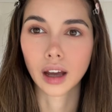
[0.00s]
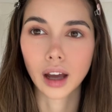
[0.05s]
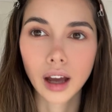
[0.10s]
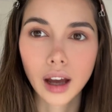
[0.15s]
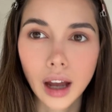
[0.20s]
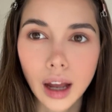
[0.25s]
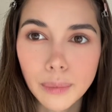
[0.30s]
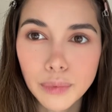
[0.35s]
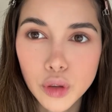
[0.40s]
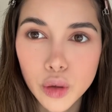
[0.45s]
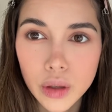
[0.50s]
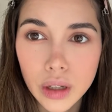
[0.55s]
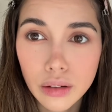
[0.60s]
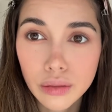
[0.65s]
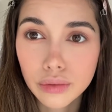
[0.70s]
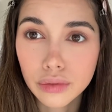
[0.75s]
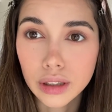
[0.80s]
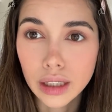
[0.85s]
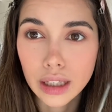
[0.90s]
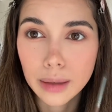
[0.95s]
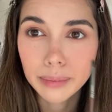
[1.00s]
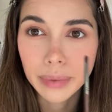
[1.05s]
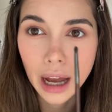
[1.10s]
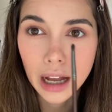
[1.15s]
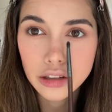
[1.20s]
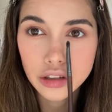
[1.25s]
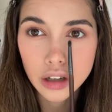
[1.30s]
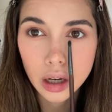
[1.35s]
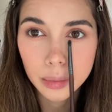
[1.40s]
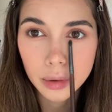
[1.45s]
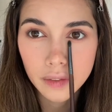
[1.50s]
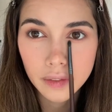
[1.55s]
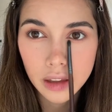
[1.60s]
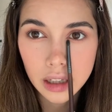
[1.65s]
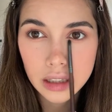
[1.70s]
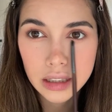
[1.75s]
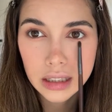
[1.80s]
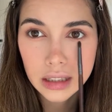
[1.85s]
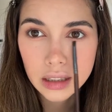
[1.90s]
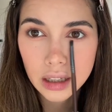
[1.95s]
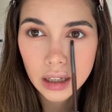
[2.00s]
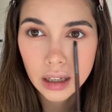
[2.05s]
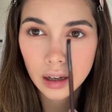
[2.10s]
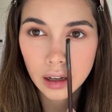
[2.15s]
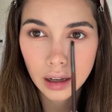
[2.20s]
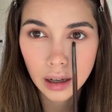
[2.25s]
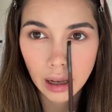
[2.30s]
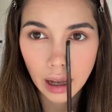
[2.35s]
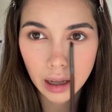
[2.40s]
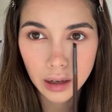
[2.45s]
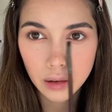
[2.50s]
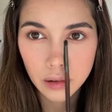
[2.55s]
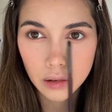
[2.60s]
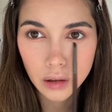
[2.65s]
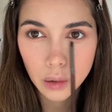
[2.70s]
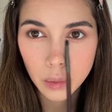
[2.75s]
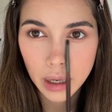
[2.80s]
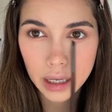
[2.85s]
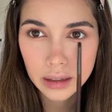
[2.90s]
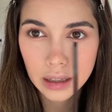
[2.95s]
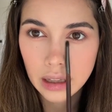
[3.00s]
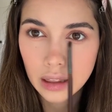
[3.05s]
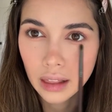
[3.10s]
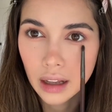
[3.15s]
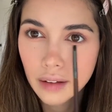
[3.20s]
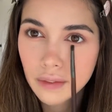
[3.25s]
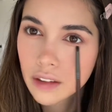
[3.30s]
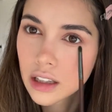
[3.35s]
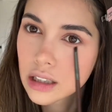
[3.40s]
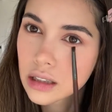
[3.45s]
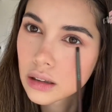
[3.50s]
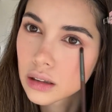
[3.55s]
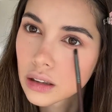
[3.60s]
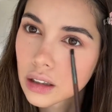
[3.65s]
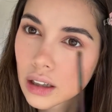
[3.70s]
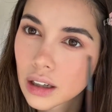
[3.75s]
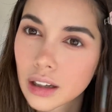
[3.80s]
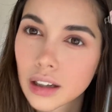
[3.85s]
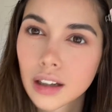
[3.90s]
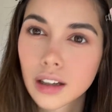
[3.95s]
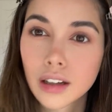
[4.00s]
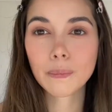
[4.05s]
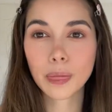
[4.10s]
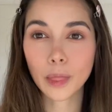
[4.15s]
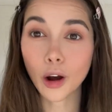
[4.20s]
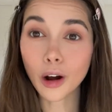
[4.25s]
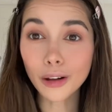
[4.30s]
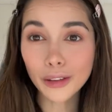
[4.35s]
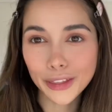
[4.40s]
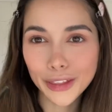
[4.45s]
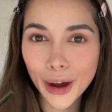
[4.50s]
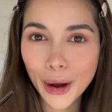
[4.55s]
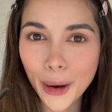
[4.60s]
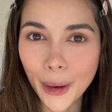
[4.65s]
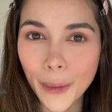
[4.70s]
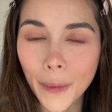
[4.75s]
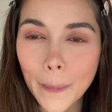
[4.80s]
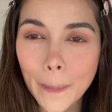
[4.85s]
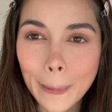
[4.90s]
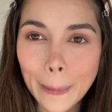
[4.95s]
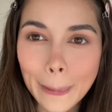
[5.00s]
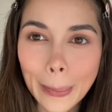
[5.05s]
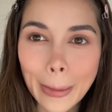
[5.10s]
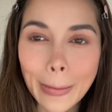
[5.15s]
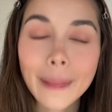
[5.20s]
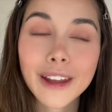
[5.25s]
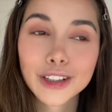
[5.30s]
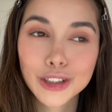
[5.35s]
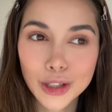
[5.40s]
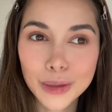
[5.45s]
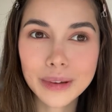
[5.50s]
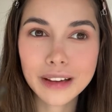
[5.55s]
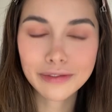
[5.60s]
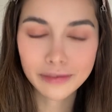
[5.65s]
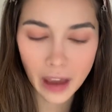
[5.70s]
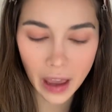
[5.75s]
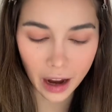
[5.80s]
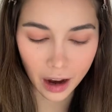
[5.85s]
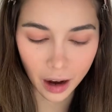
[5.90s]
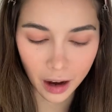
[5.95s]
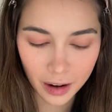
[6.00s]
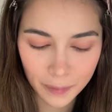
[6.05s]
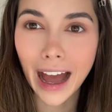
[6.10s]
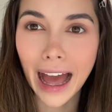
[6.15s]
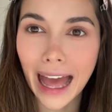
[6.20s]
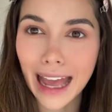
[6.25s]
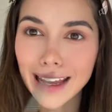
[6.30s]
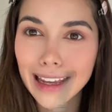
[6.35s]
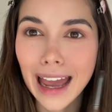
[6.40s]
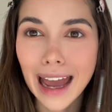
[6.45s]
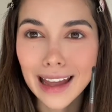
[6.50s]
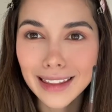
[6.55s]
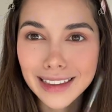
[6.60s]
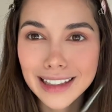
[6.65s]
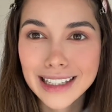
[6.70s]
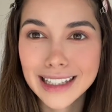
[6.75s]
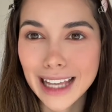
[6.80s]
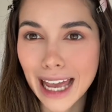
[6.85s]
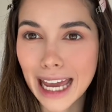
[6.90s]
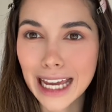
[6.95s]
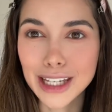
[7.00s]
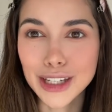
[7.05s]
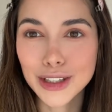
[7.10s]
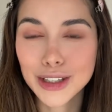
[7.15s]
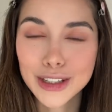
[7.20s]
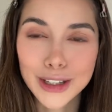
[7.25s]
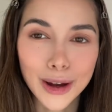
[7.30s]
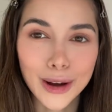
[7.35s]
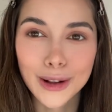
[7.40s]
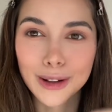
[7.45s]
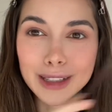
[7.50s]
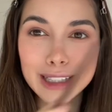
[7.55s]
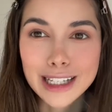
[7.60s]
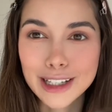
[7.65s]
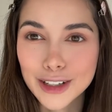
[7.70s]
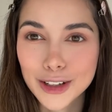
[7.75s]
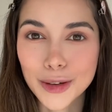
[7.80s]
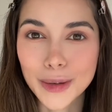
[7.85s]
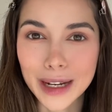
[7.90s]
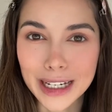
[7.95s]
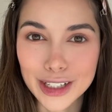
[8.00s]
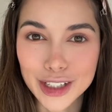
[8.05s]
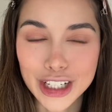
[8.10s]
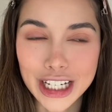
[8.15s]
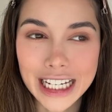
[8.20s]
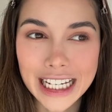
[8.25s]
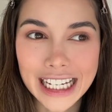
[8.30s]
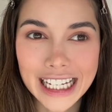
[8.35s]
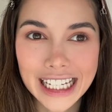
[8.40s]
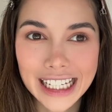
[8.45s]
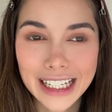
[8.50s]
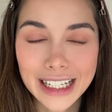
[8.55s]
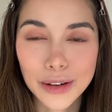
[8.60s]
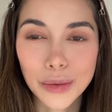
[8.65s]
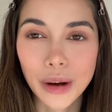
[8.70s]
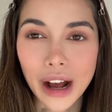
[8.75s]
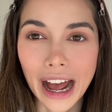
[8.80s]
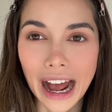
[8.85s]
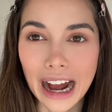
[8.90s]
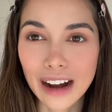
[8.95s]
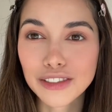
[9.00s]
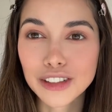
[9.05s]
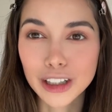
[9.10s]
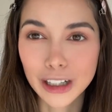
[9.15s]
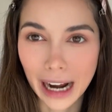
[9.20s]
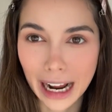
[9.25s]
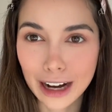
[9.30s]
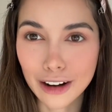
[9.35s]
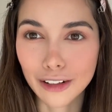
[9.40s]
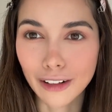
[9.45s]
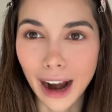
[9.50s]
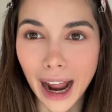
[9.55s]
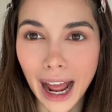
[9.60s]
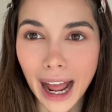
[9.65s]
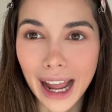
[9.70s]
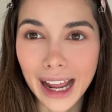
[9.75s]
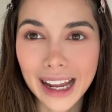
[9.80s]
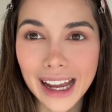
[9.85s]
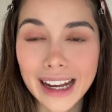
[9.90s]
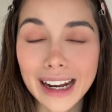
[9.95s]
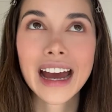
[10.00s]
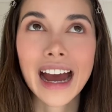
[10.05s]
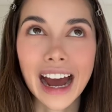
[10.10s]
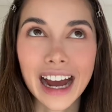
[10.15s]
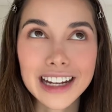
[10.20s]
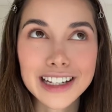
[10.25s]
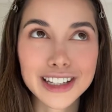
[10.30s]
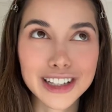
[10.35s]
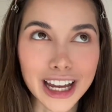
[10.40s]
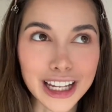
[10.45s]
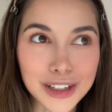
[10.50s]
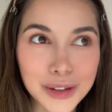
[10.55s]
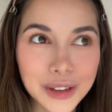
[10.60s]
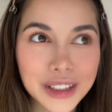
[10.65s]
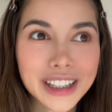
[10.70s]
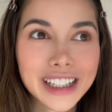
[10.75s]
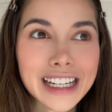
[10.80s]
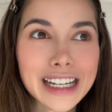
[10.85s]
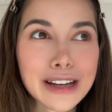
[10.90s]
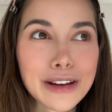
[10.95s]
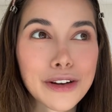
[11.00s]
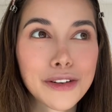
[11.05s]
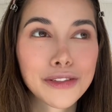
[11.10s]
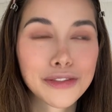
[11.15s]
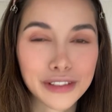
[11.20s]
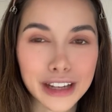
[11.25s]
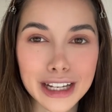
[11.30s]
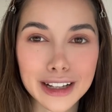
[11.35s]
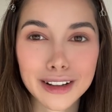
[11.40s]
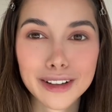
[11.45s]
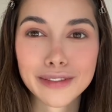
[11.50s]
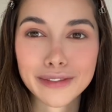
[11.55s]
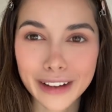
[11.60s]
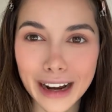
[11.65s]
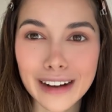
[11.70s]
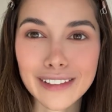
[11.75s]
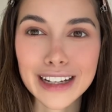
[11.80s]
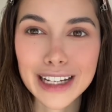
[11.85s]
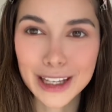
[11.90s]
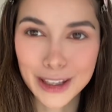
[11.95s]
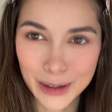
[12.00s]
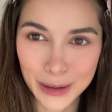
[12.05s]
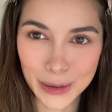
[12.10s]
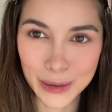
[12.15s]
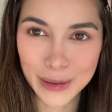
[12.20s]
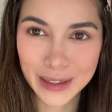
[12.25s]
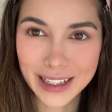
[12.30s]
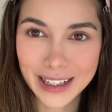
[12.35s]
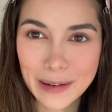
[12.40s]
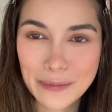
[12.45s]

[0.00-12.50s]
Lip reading: I'm doing a really bad job of this. I don't know why they love this look. Although, to be fair, I get this aegyosol situation after I cry, and I genuinely feel very cute